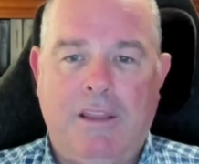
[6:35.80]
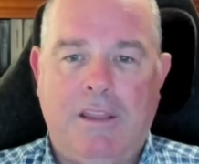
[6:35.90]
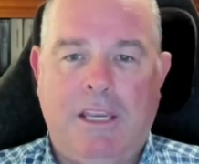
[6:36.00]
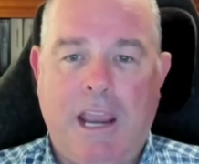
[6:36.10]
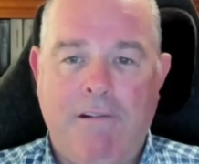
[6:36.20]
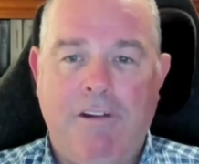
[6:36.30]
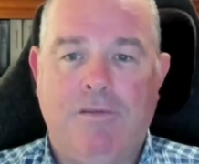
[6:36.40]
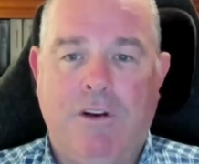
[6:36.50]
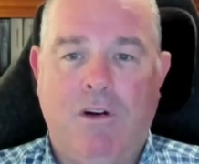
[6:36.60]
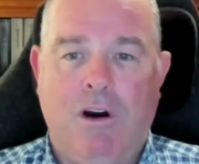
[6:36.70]
the carriage
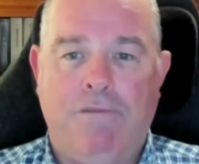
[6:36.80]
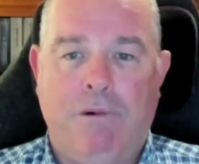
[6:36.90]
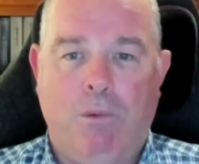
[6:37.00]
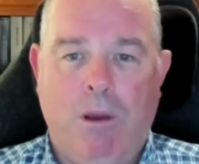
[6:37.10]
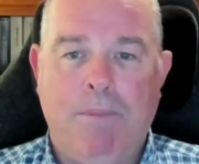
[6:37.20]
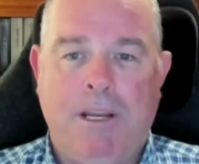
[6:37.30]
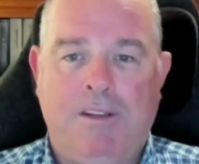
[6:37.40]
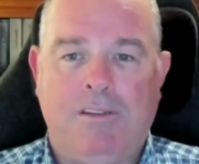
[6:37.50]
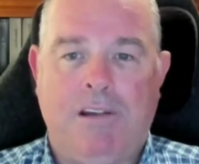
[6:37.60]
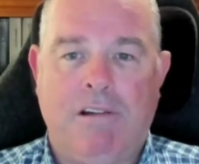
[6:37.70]
of a knife or a weapon,
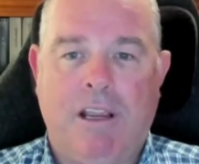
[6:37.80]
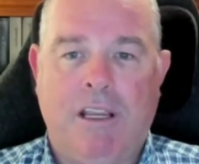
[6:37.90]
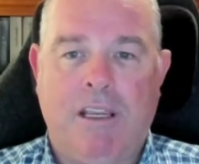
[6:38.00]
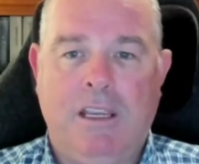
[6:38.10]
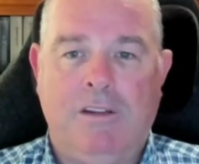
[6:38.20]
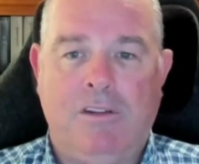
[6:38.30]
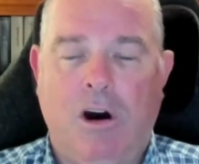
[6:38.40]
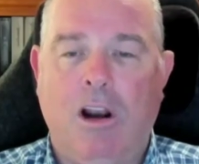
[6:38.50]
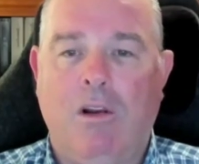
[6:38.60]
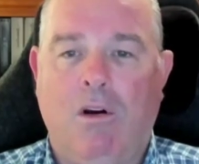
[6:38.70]
etc., is
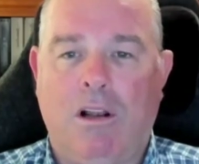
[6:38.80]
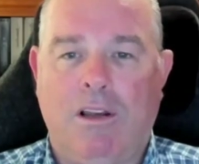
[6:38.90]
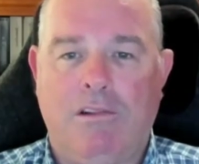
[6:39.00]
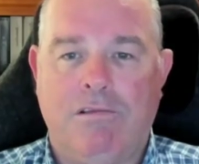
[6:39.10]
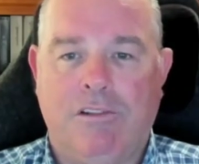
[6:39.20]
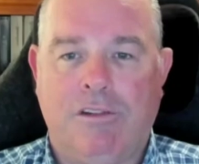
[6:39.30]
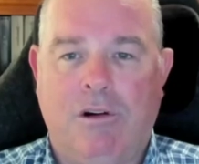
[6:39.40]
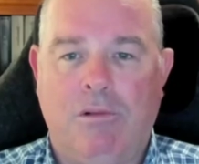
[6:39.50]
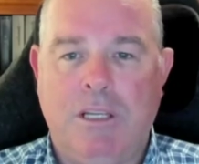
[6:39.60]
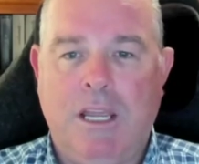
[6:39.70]
highly likely to
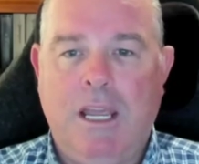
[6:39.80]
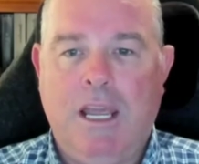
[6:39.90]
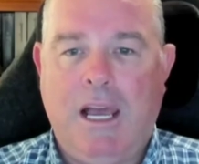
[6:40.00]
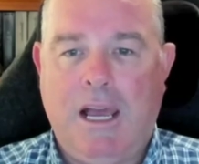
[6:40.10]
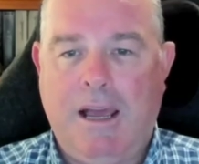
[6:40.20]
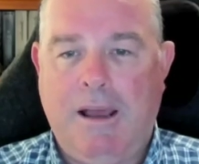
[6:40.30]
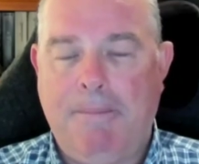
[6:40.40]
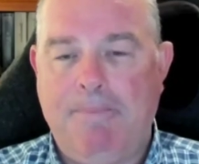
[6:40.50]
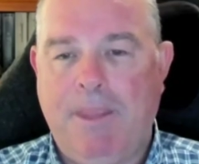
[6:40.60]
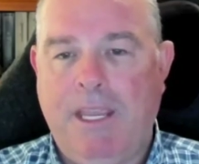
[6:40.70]
result
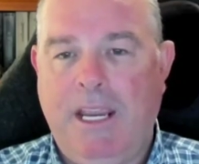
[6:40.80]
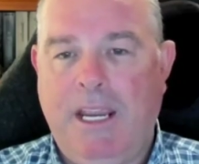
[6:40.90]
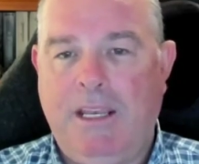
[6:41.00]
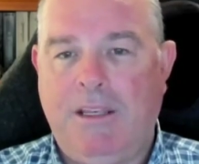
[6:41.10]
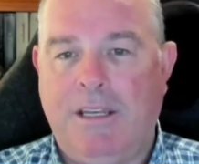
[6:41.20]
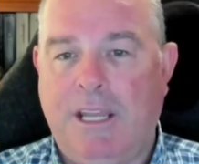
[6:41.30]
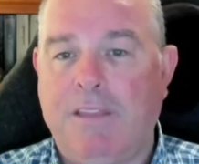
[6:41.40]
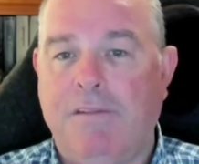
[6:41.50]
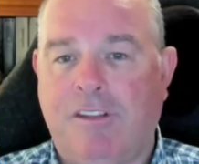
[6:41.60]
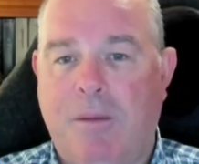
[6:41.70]
in the
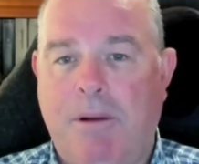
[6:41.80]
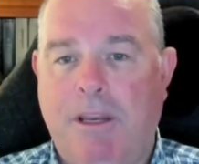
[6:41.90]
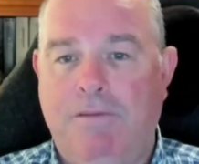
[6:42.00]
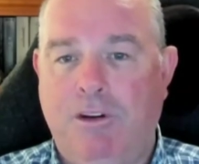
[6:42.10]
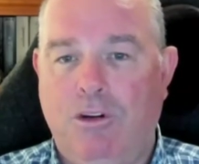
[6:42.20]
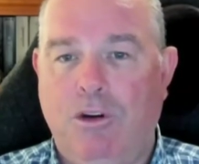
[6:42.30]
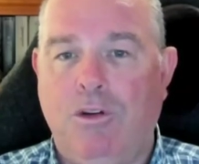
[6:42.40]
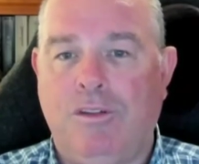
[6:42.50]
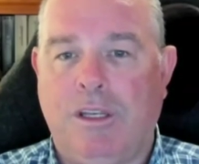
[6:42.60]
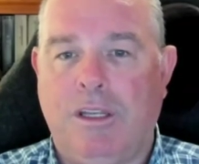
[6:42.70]
death of someone if you
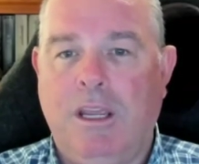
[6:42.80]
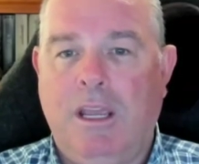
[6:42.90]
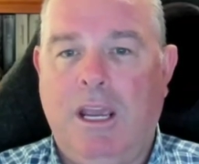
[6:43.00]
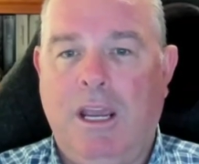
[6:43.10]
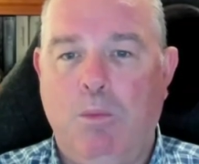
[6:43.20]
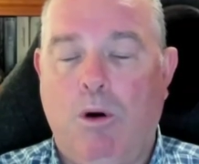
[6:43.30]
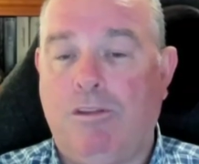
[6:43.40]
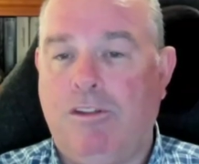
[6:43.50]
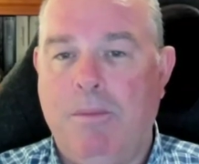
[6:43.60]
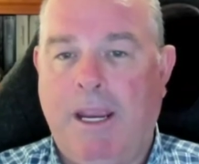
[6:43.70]
use it. And
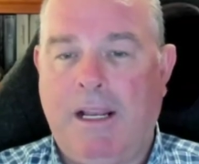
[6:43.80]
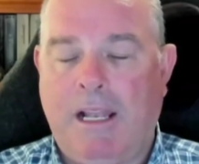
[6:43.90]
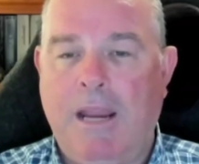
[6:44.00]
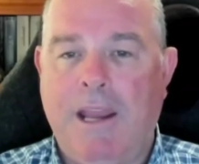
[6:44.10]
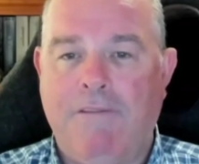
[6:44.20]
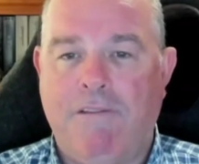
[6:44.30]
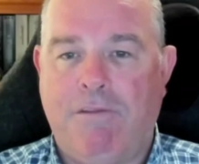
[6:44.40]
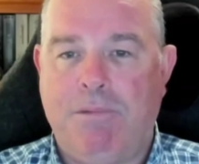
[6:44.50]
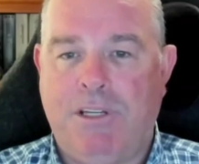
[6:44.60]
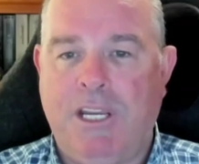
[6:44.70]
whilst you may claim to have it
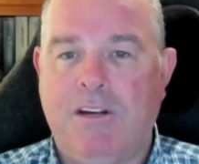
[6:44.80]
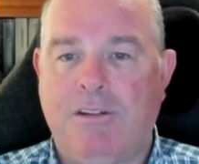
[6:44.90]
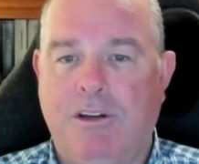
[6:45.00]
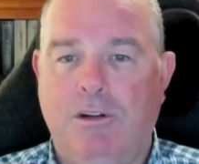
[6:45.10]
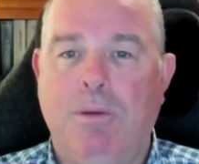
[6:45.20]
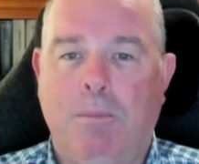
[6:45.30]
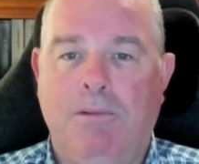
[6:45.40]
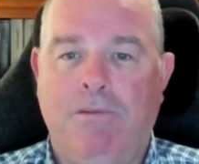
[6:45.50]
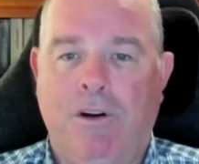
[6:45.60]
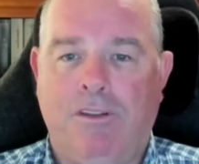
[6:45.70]
for protection, you'll probably
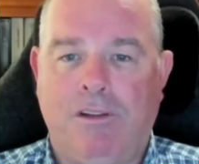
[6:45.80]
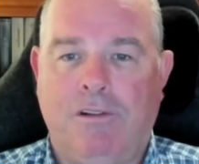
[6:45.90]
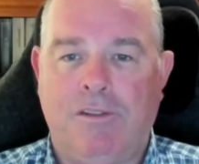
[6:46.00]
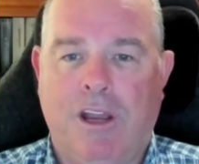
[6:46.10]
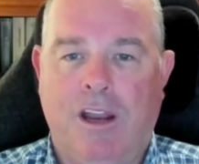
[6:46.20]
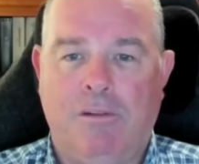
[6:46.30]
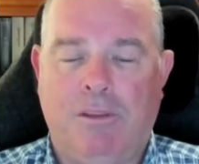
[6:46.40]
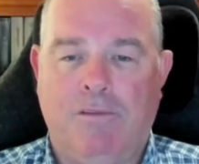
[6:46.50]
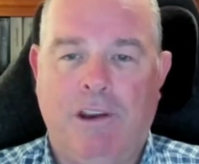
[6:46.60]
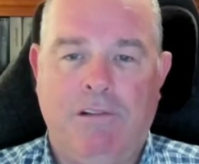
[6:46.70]
find yourself charged with
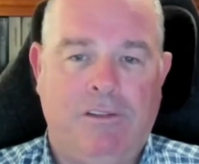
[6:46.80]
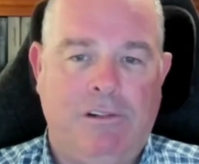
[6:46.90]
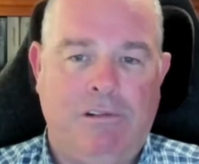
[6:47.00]
a very serious